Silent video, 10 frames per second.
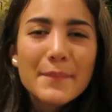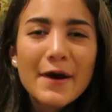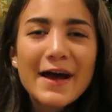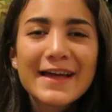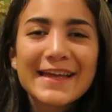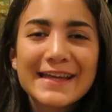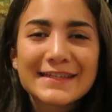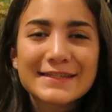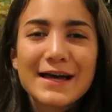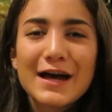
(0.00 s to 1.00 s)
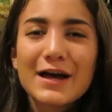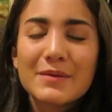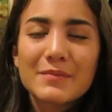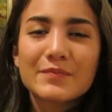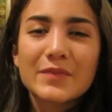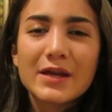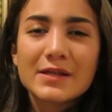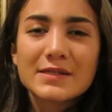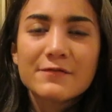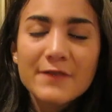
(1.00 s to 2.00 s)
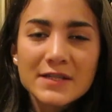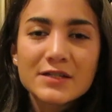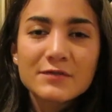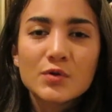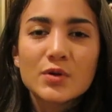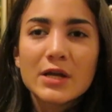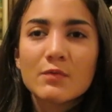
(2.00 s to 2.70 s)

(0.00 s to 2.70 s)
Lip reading: but it's a festival